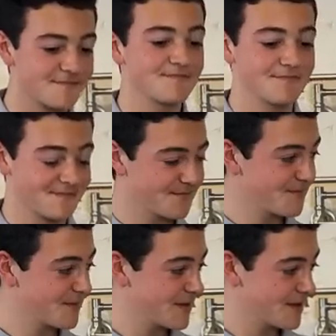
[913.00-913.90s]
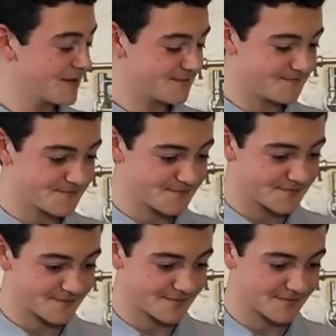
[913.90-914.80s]

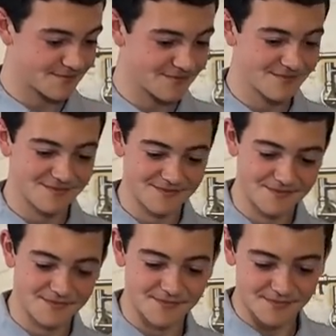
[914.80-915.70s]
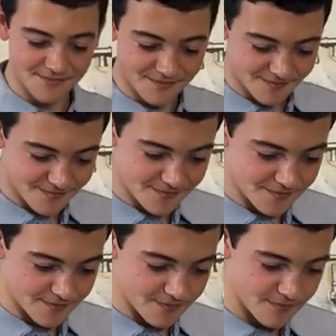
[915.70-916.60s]

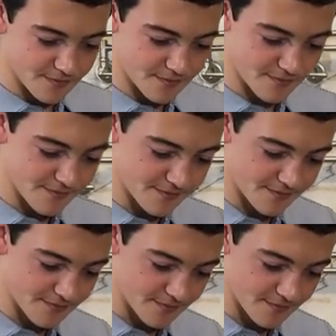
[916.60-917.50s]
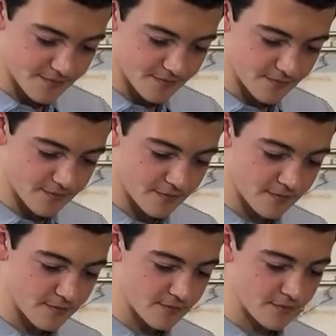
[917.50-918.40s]

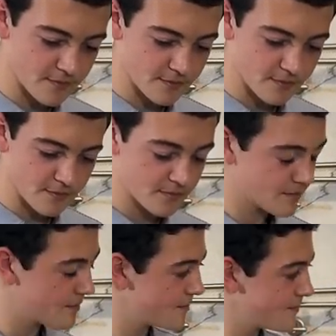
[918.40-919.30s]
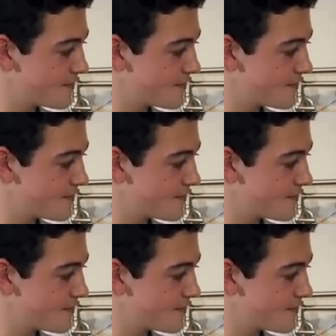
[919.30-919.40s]
[no speech]